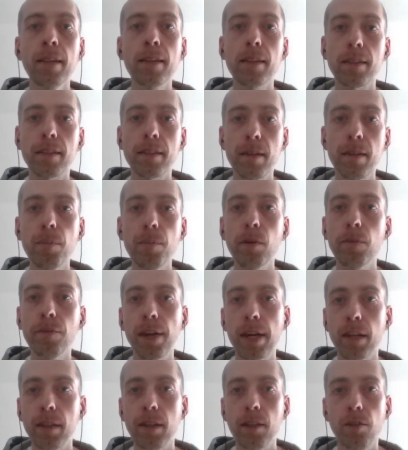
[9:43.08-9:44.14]
The simple
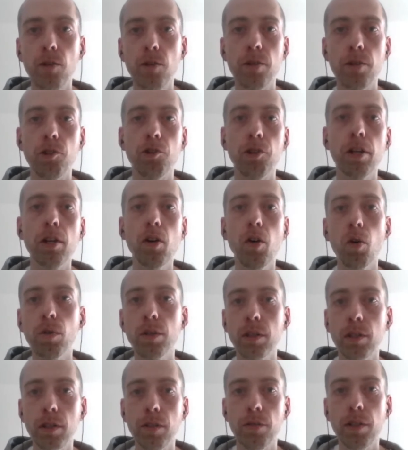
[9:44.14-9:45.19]
fact that you're a
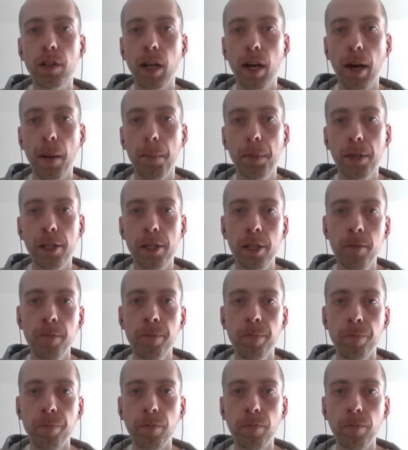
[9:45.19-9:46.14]
shareholder of the company